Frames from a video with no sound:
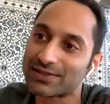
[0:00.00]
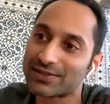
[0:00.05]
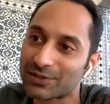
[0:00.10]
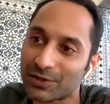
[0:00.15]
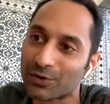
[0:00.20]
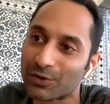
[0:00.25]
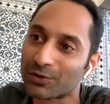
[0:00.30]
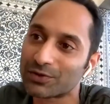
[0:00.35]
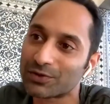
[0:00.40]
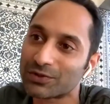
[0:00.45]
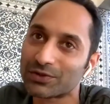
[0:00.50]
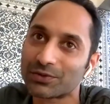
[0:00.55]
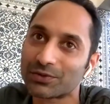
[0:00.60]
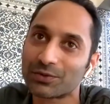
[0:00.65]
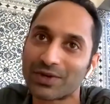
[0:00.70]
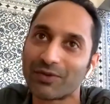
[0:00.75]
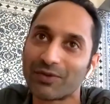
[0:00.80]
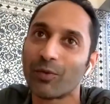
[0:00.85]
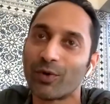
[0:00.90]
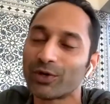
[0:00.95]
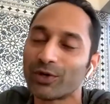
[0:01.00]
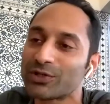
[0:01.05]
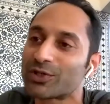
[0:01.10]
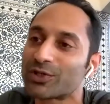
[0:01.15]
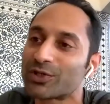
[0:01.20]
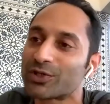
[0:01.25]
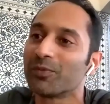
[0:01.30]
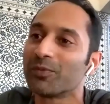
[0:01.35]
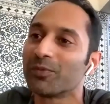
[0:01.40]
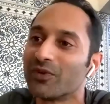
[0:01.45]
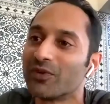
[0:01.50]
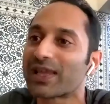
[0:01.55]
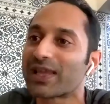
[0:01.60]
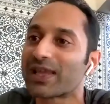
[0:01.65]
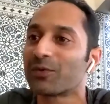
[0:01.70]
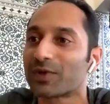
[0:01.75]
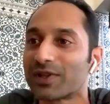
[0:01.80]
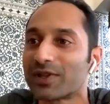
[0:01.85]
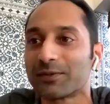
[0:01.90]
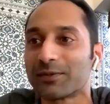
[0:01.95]
you know, you never want to stop working
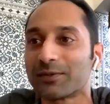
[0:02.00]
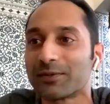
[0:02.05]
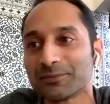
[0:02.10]
with them.